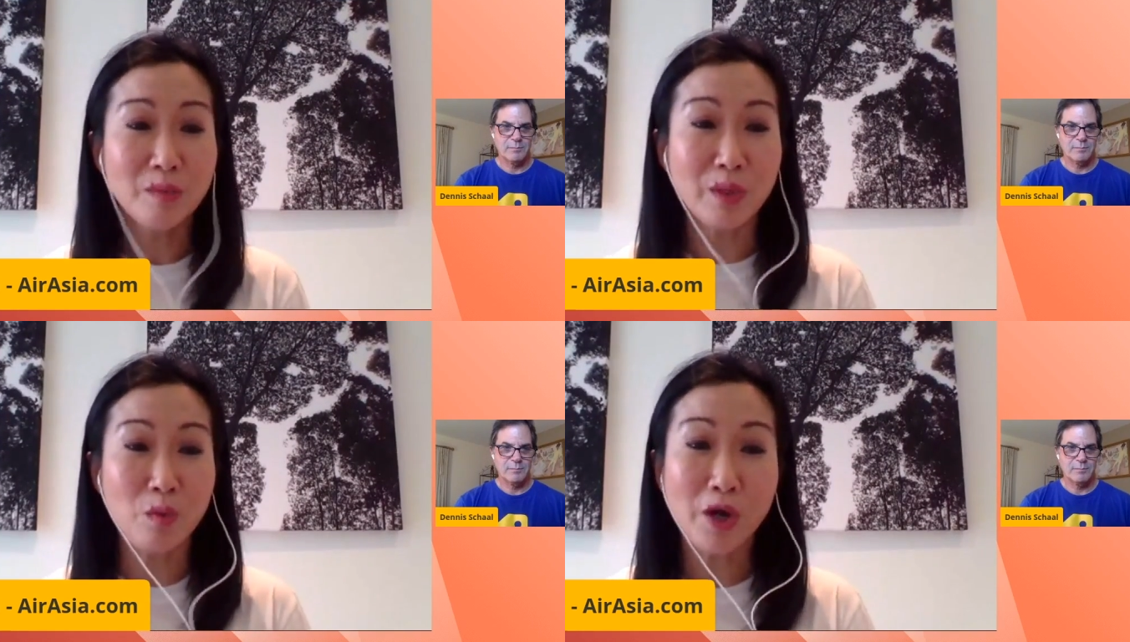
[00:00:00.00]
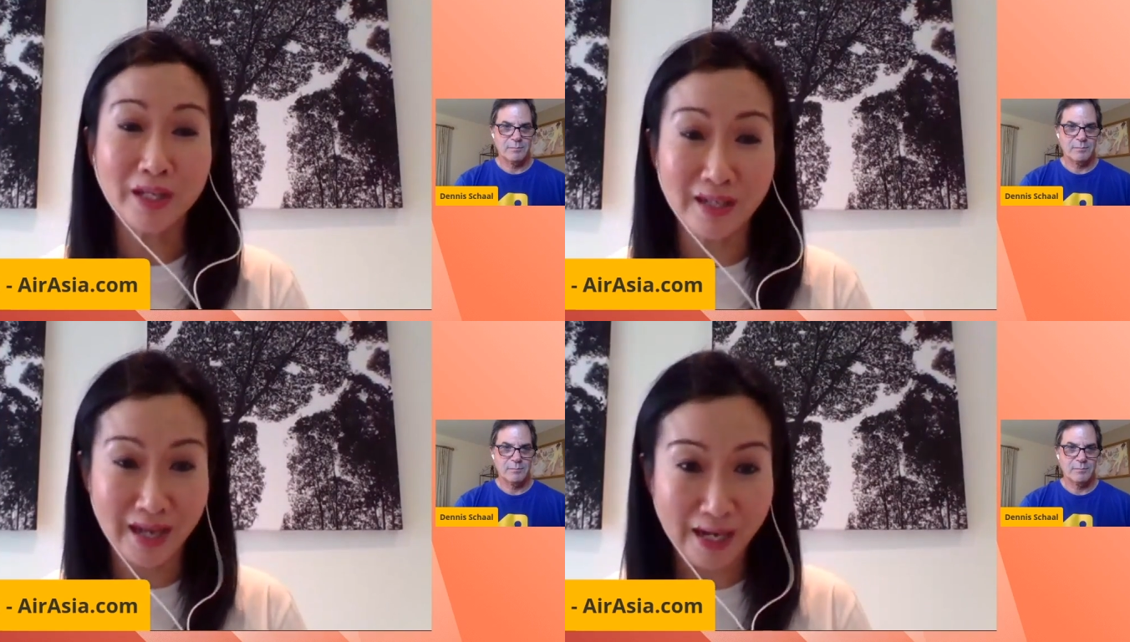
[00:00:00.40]
Speaker 1: We work
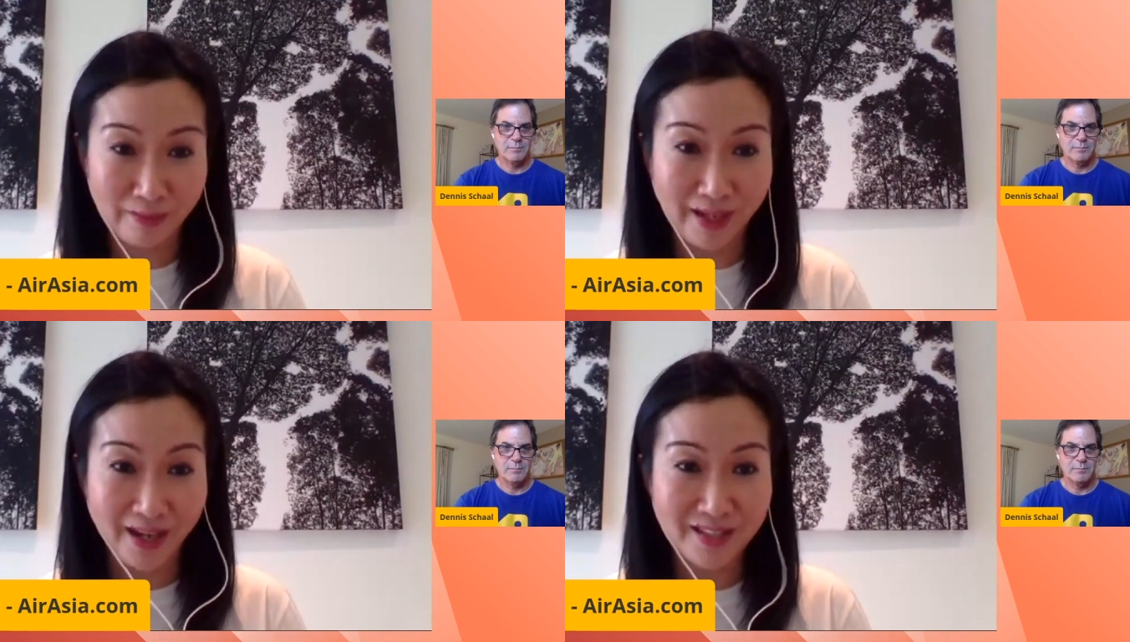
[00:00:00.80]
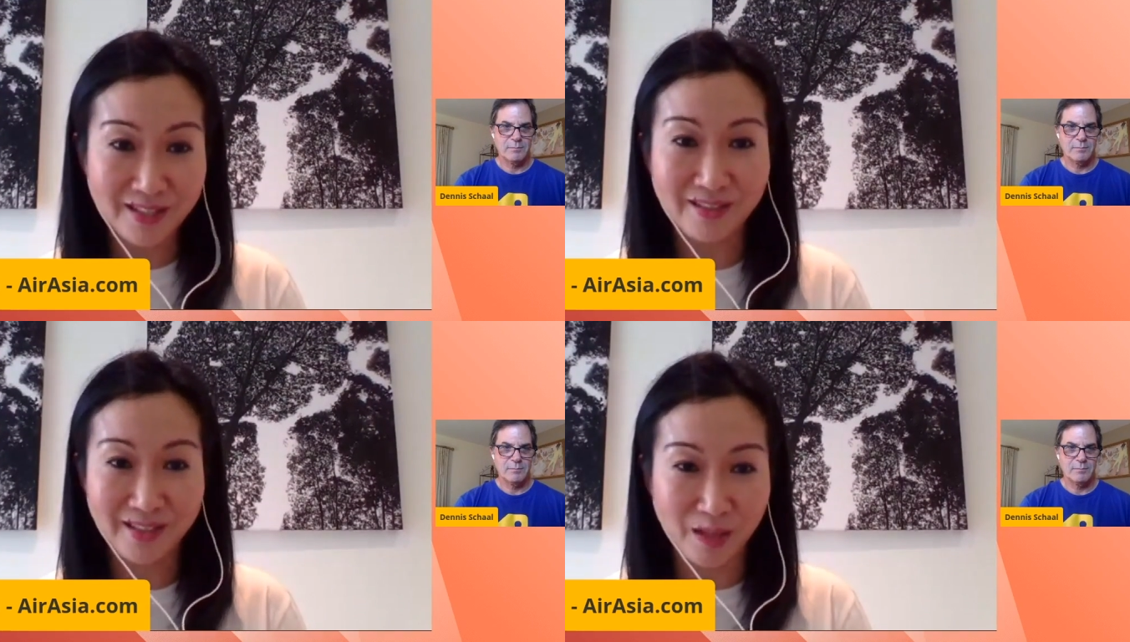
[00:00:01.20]
in an
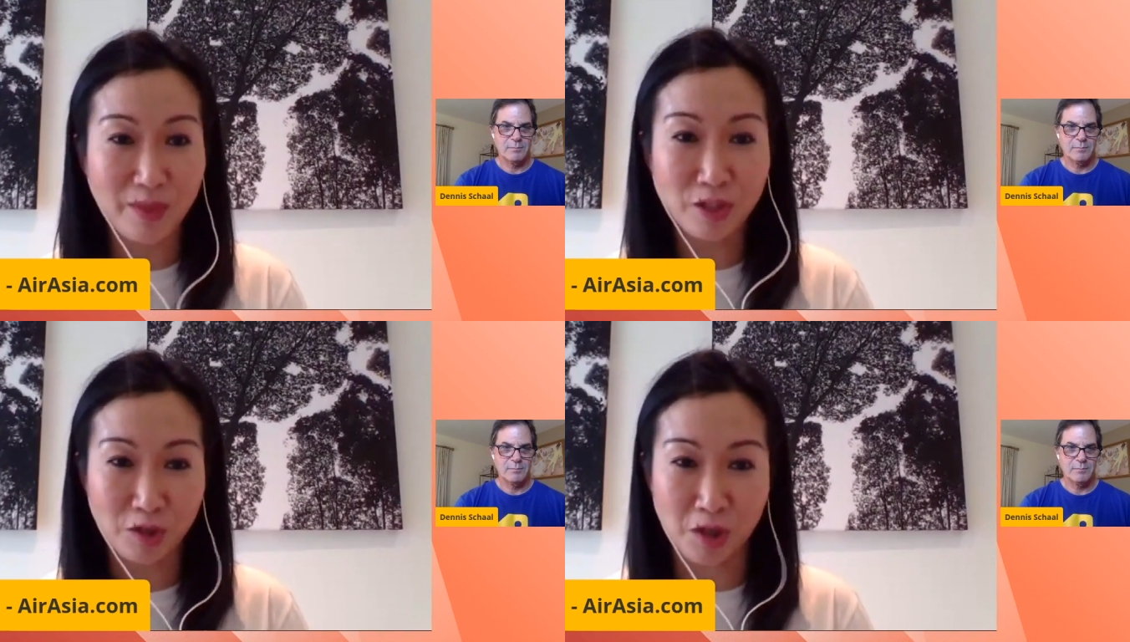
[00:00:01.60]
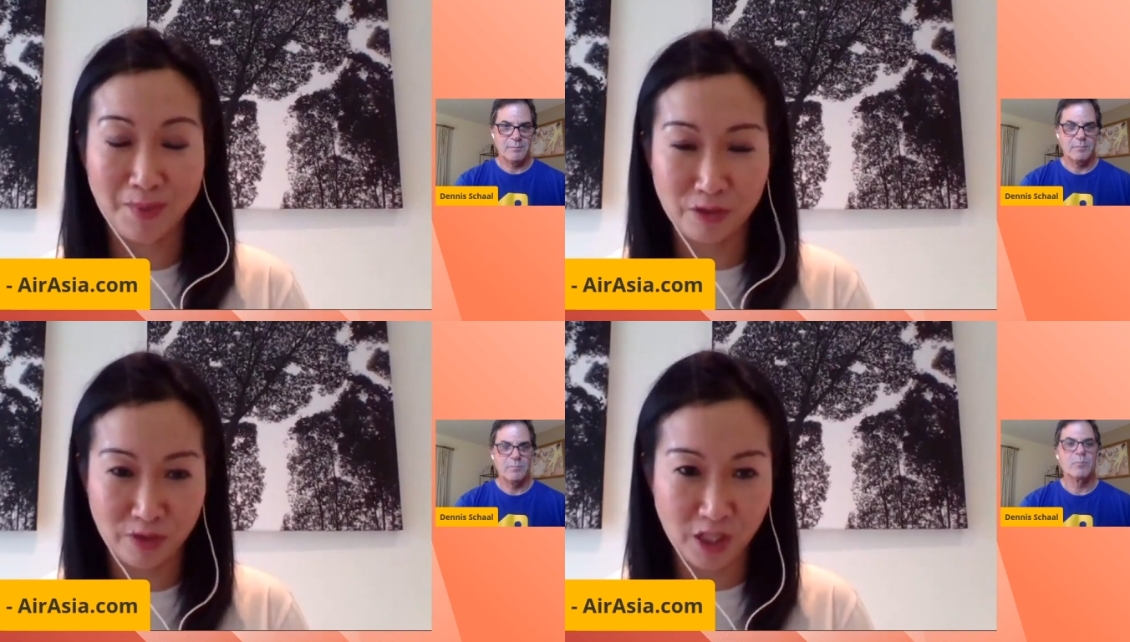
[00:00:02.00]
aggregator, Kiwi.com,
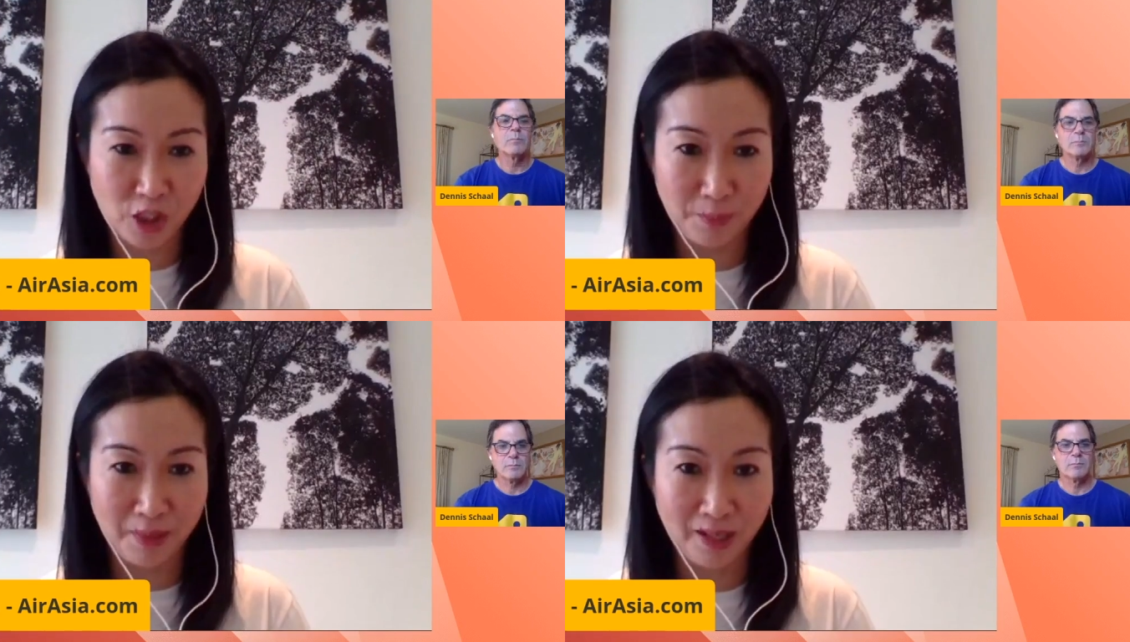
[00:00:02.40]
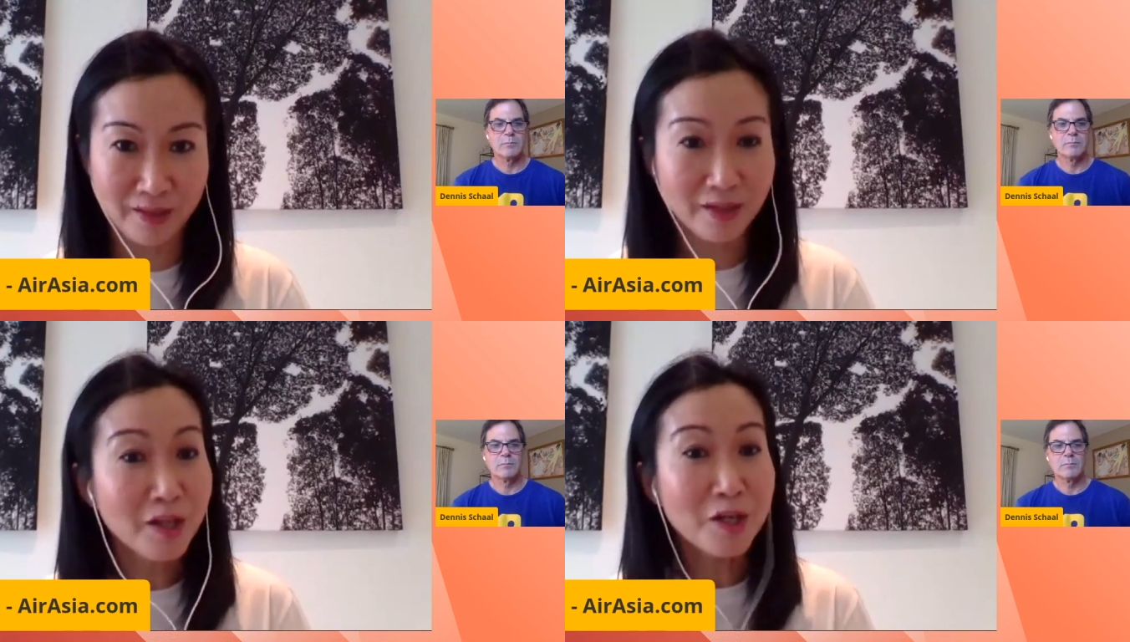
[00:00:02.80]
our strategic partner,